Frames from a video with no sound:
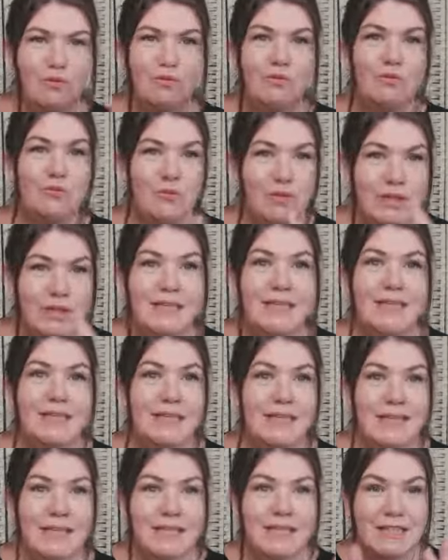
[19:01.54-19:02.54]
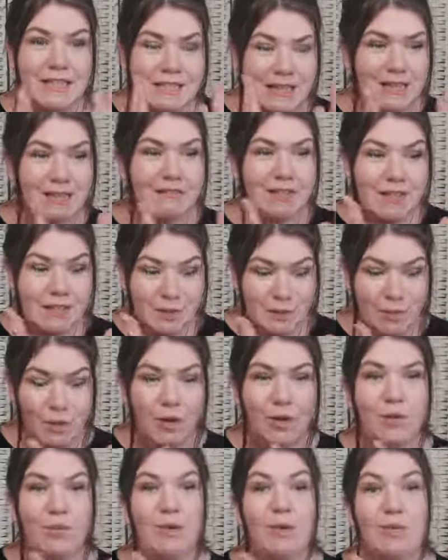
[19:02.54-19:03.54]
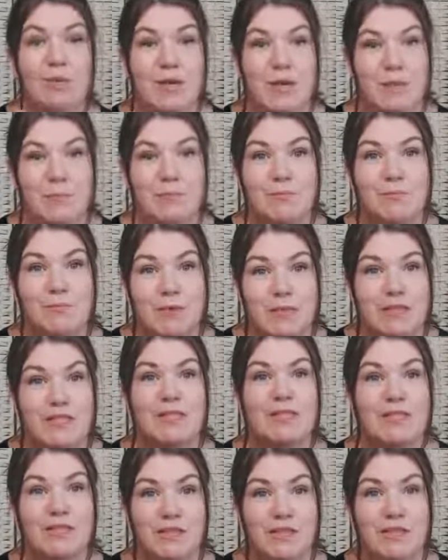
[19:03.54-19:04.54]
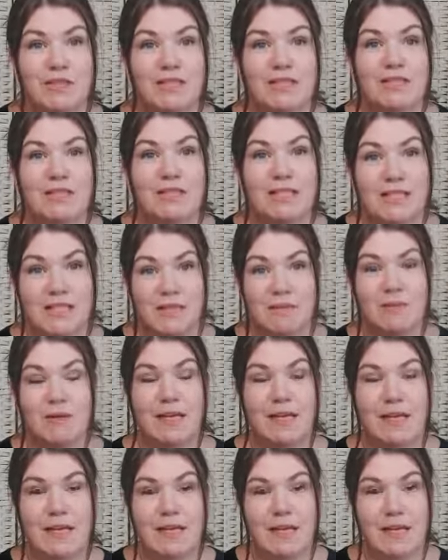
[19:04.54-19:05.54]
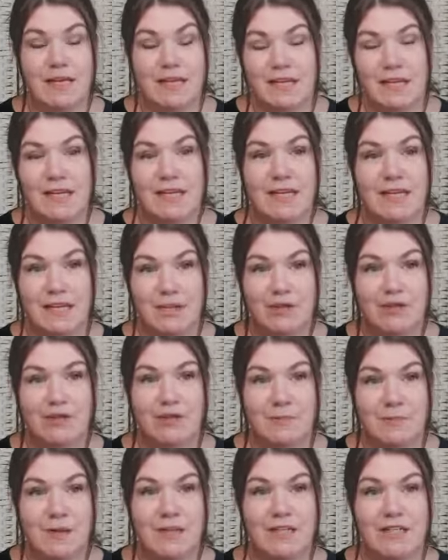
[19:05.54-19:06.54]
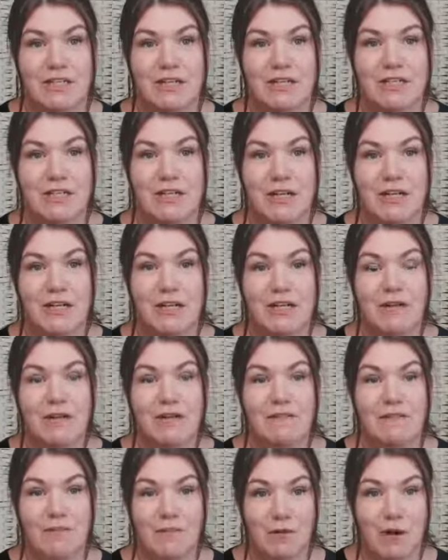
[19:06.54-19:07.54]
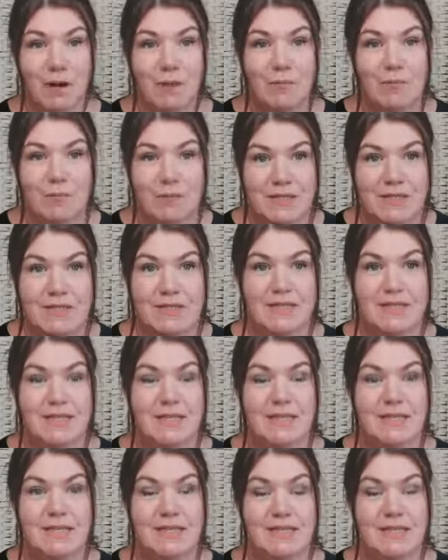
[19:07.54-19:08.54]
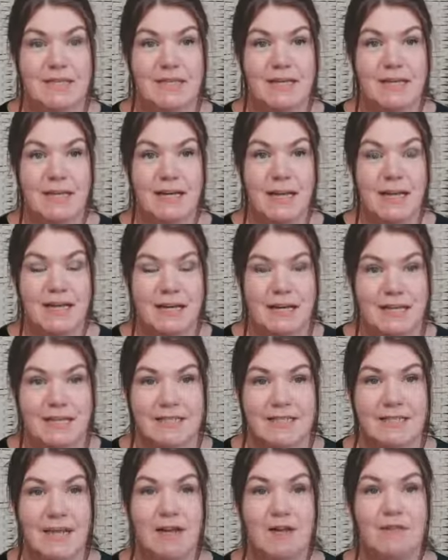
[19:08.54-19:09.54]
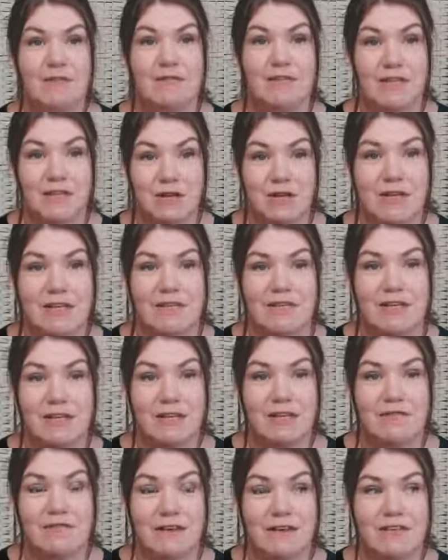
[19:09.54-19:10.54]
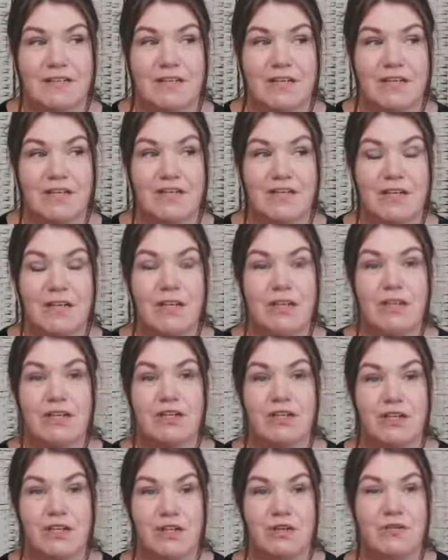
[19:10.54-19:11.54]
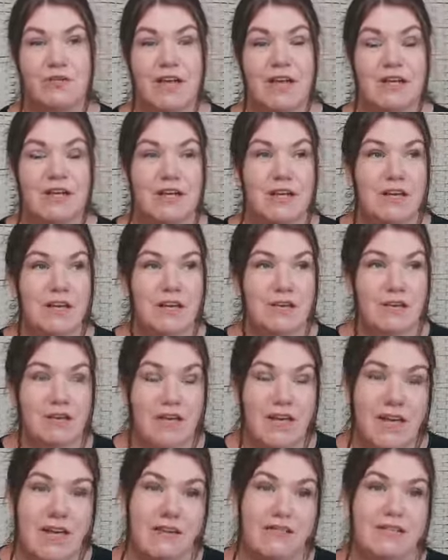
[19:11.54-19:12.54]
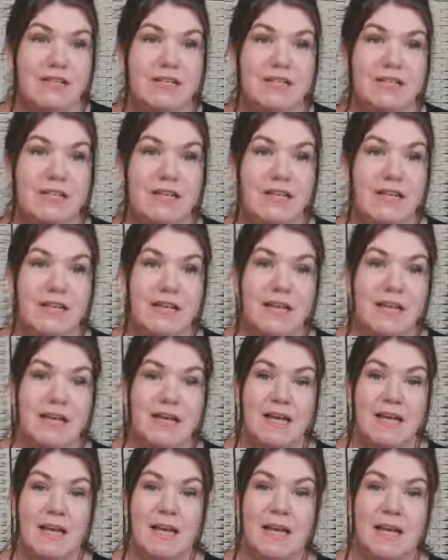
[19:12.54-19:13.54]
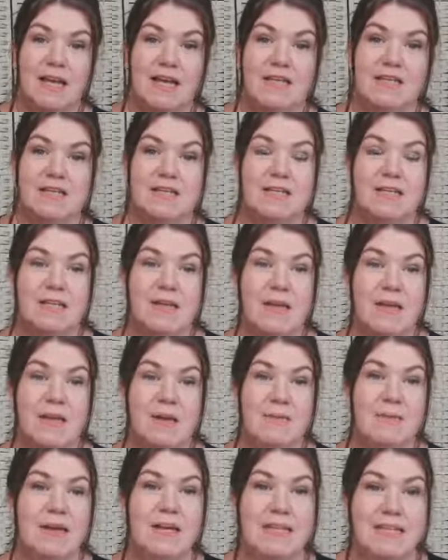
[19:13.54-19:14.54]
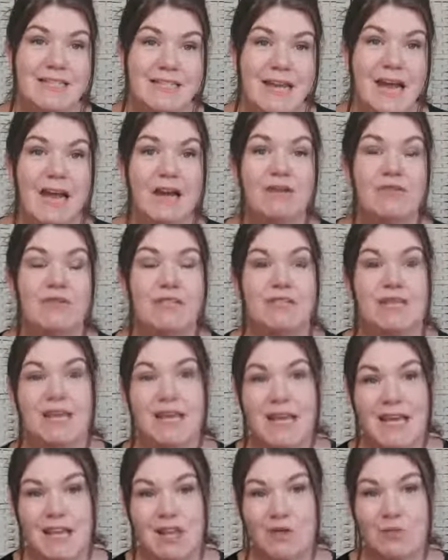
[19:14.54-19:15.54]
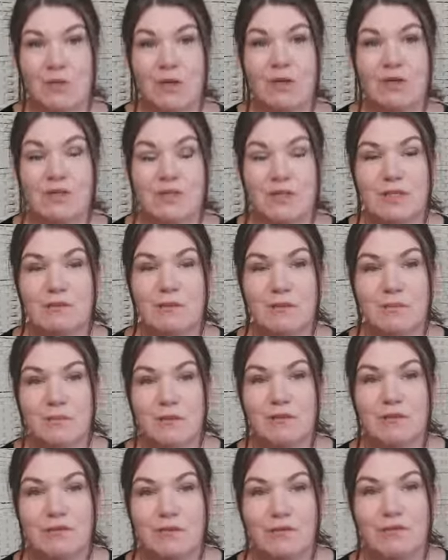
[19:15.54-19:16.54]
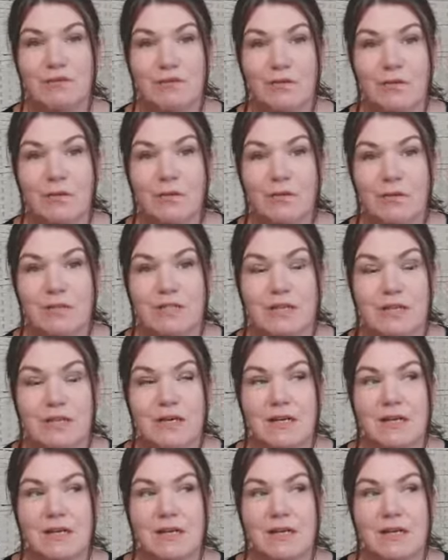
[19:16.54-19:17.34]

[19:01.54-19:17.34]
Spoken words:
really down to this point where we must do this deep inner introspection for our businesses and ourselves to create a solid foundation, to create coherency and integrity in the world as we're moving forward.